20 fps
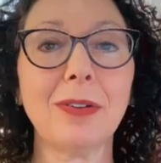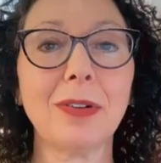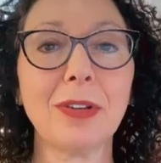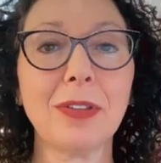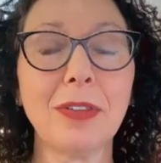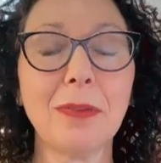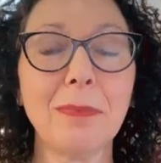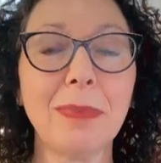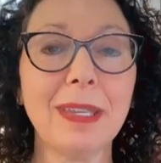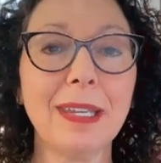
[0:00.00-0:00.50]

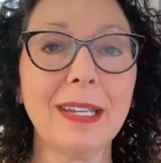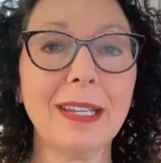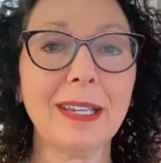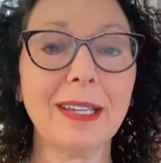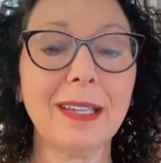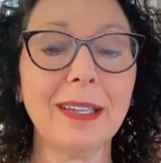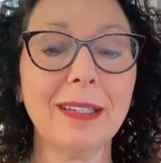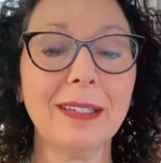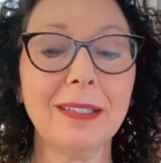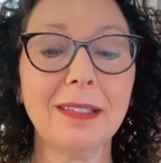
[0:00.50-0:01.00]

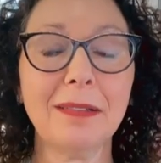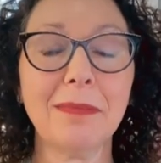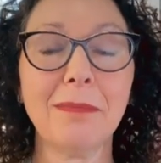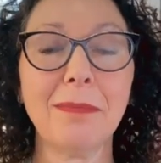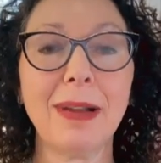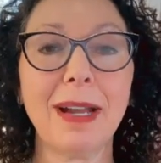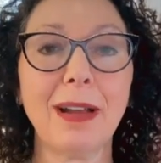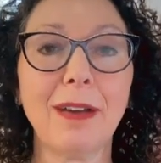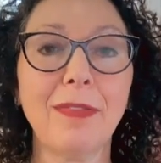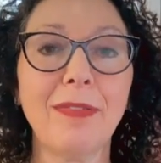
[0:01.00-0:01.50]
orthopedic,
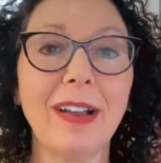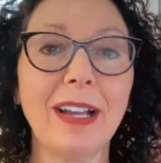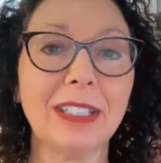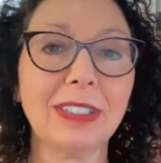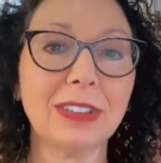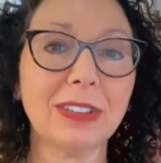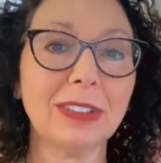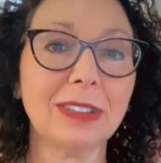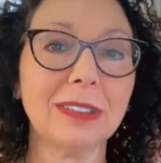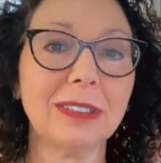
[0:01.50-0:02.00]

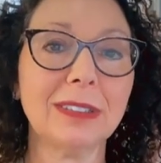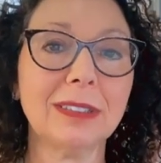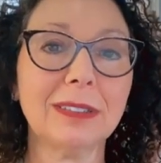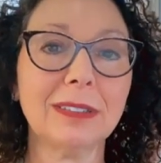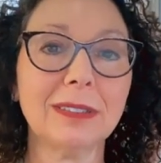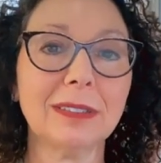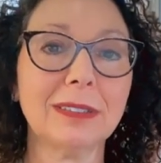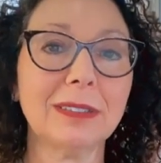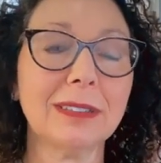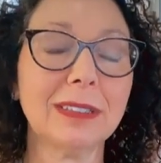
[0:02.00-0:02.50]
myofascial
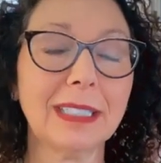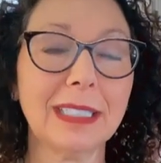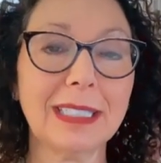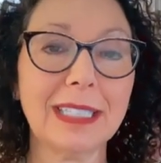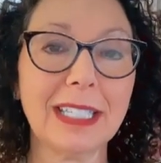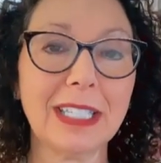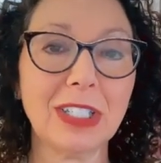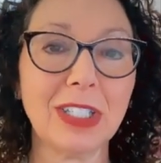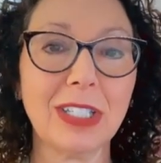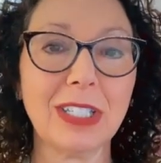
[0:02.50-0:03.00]

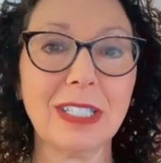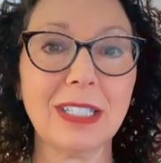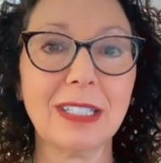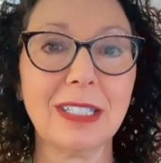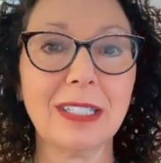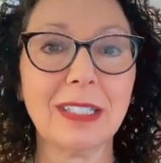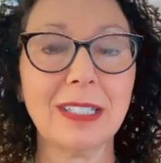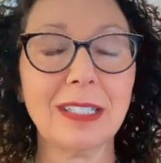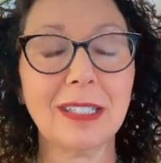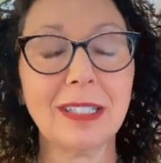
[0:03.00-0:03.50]

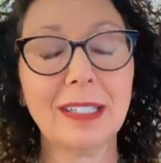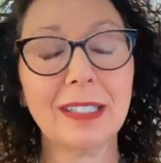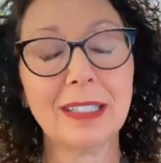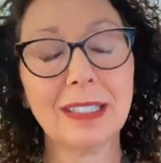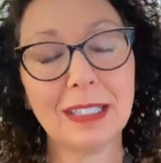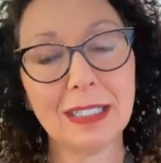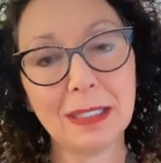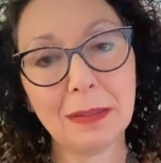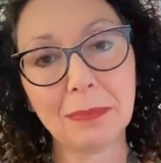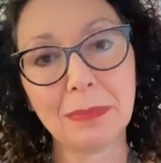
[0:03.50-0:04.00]
conditions,
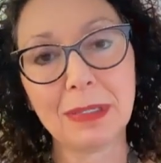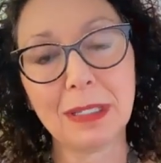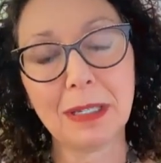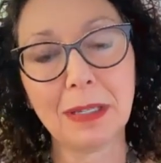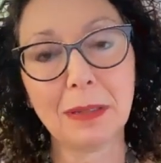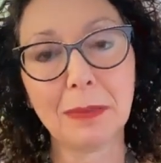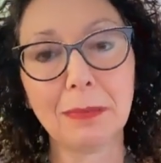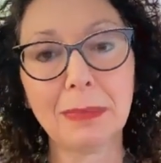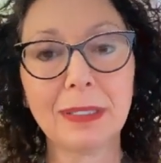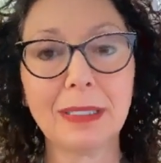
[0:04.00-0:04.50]

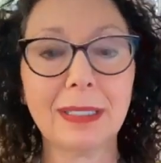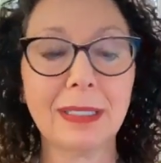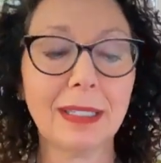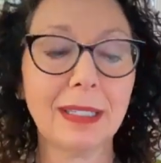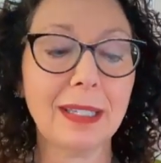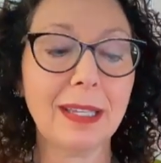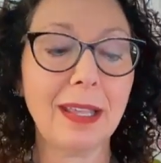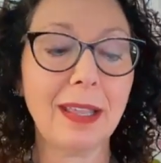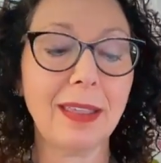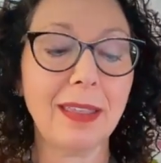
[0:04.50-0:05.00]
symptoms,
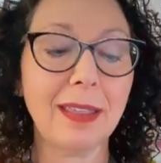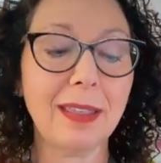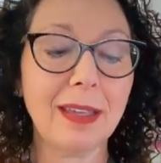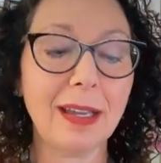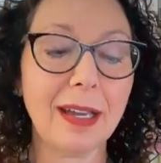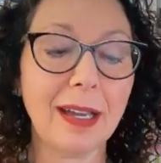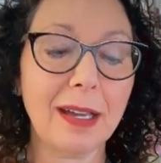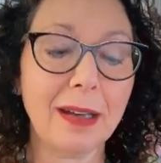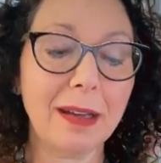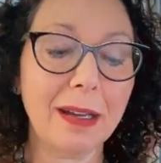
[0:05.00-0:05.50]

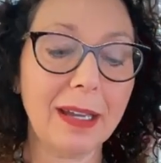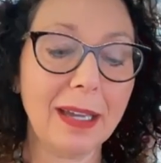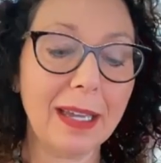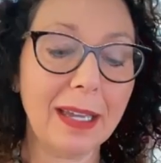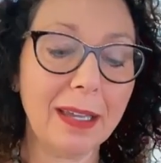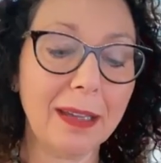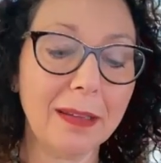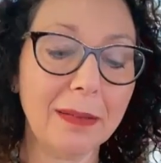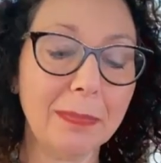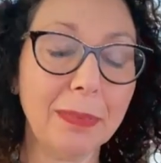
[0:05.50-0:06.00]

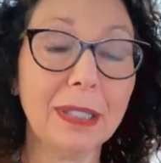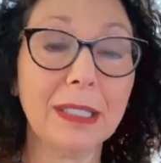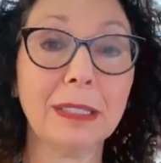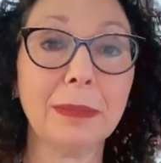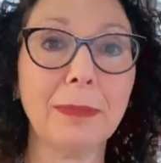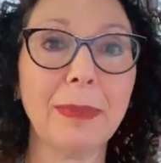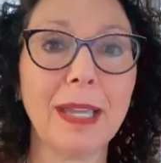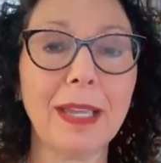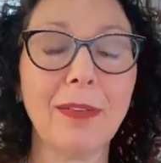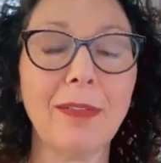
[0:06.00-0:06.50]

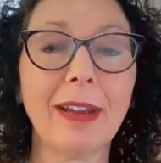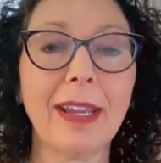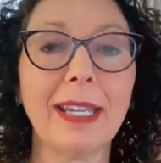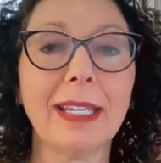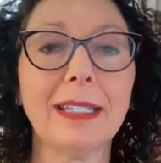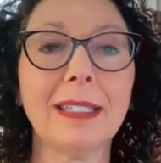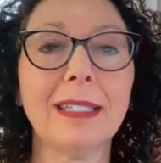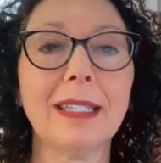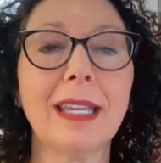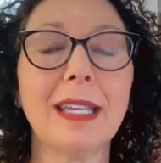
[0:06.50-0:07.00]
plus
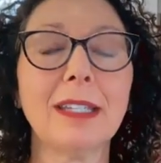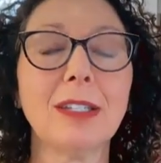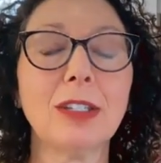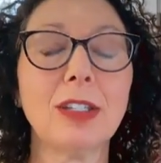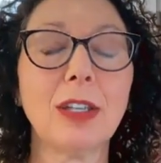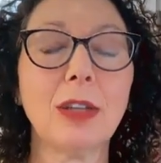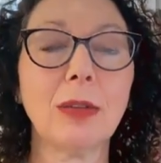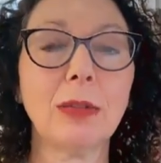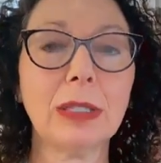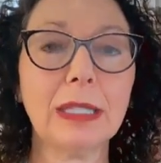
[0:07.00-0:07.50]
migraines. And
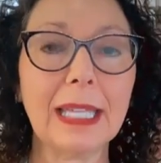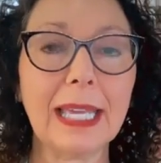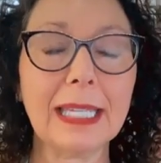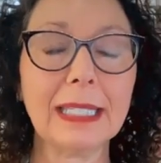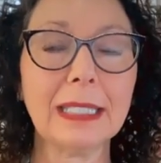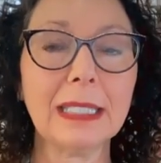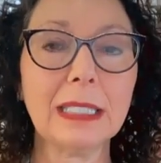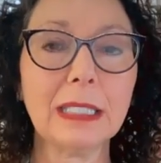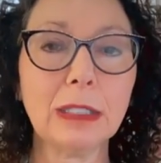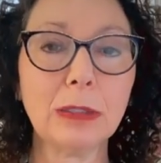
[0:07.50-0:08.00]
so
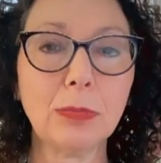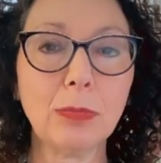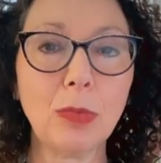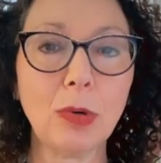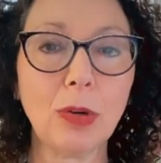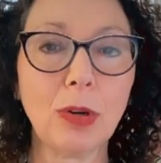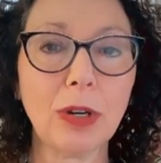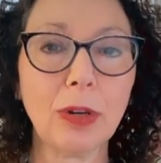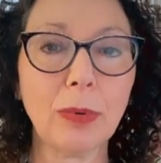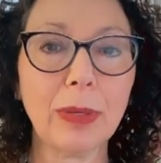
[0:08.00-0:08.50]
less is
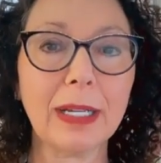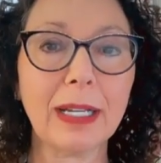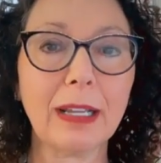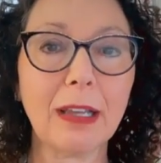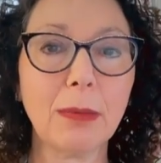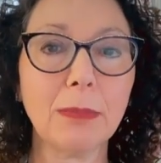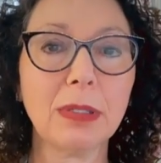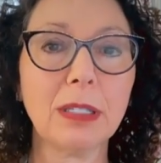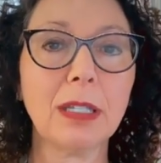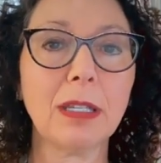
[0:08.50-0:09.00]
more when it
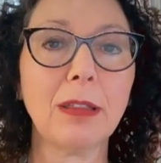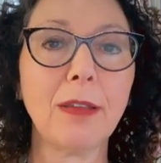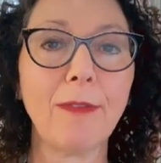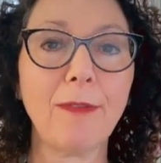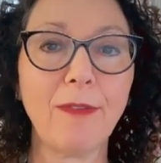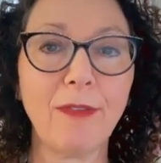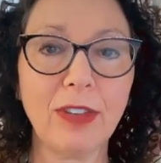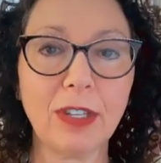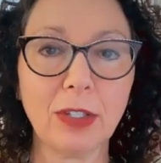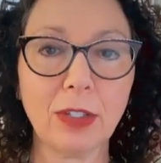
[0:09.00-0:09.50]
comes to the
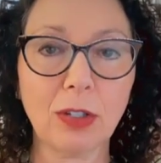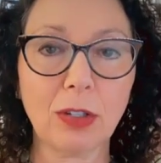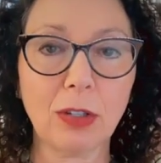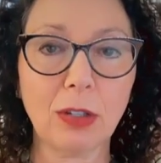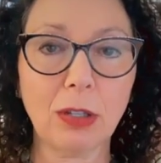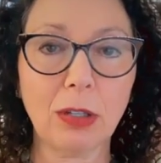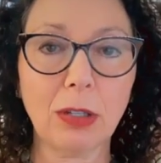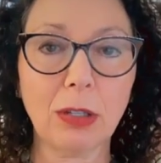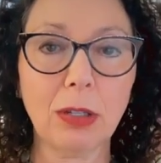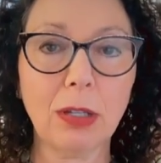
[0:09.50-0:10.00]

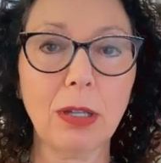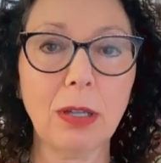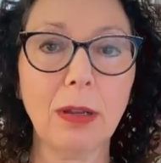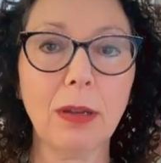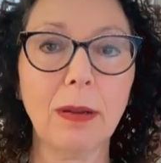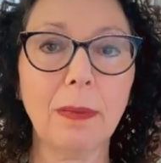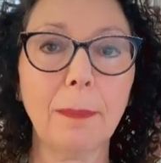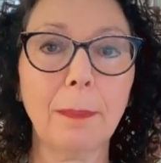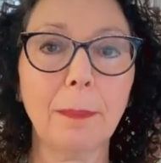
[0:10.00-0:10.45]
physical